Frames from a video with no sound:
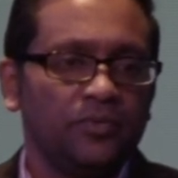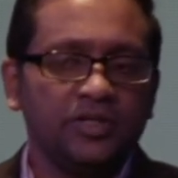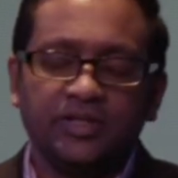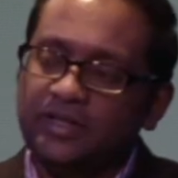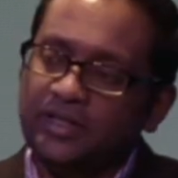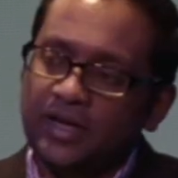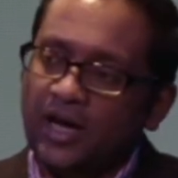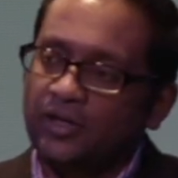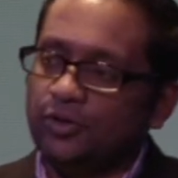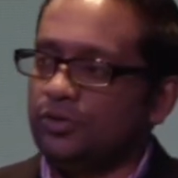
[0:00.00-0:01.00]
is a
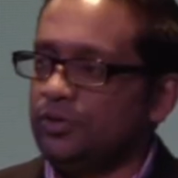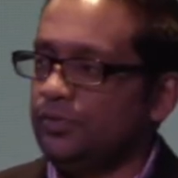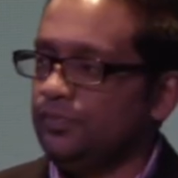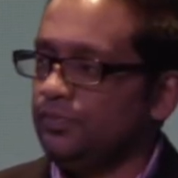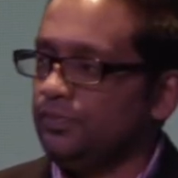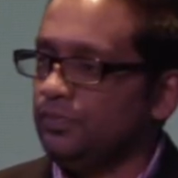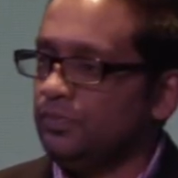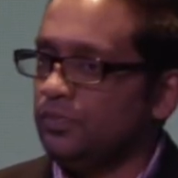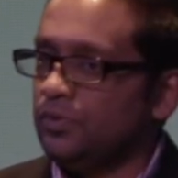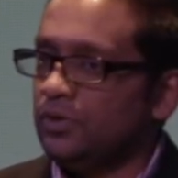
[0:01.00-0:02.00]
denial
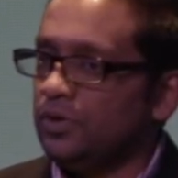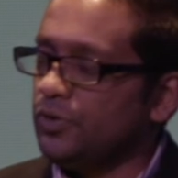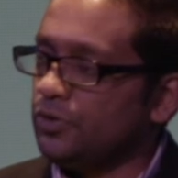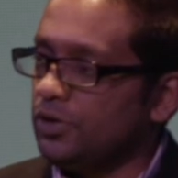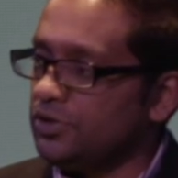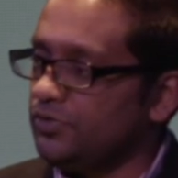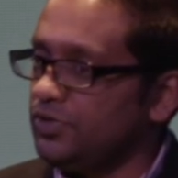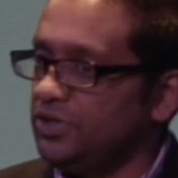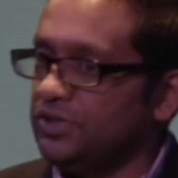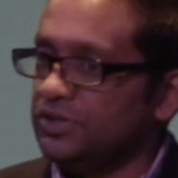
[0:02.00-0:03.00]
of the cross
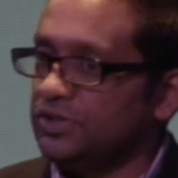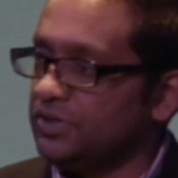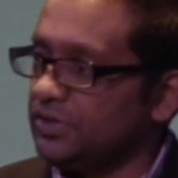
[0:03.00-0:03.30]
of Jesus.